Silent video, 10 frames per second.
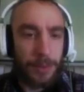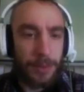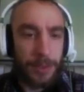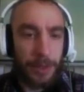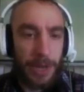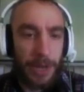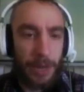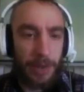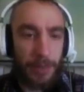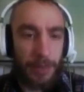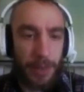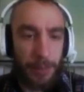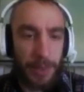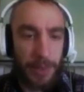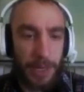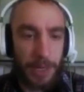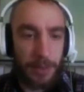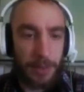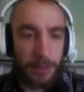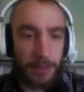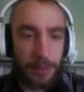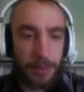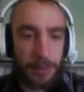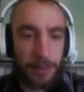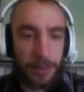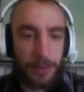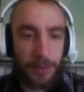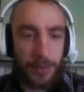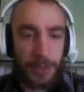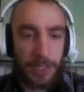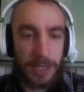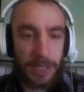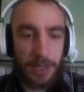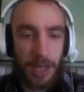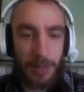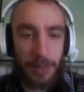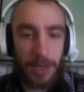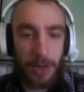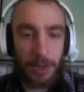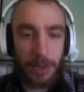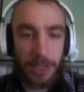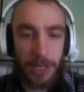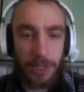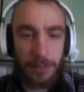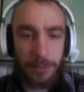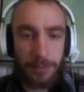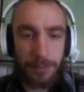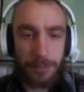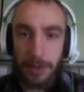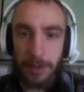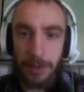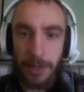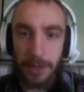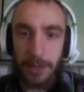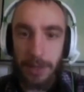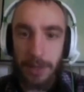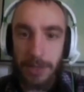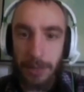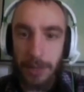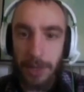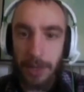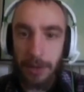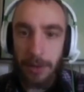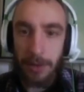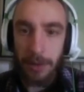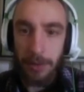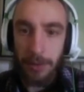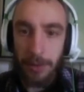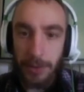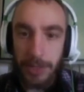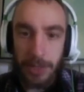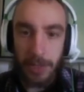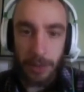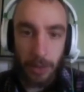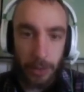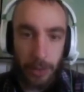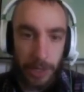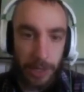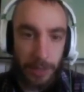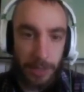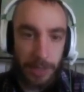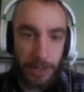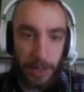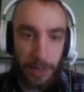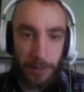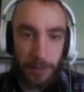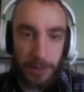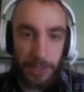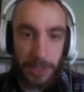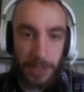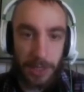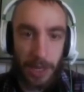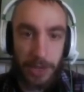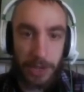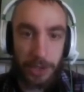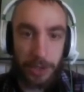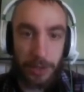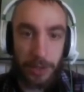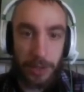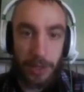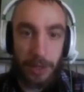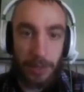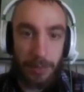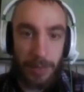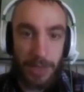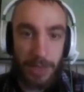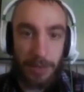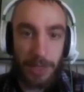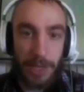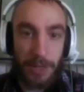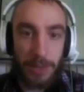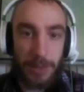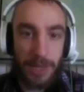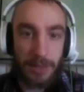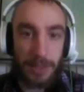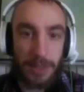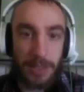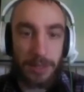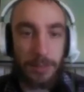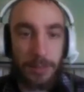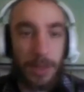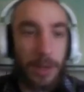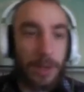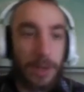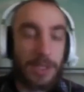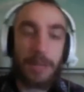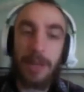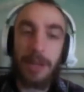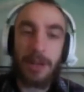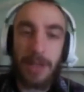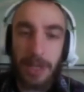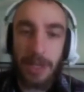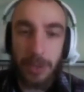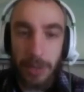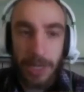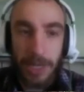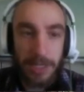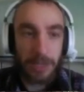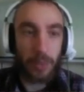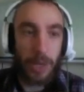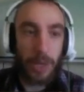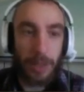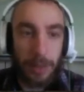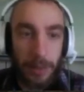So now we have a pump in here that filters out the carbon dioxide, then comes up here, filters out the chlorine, comes down here, filters out the hydrogen, and pumps everything else back into the system. There's going to be a lot of natural gas as well.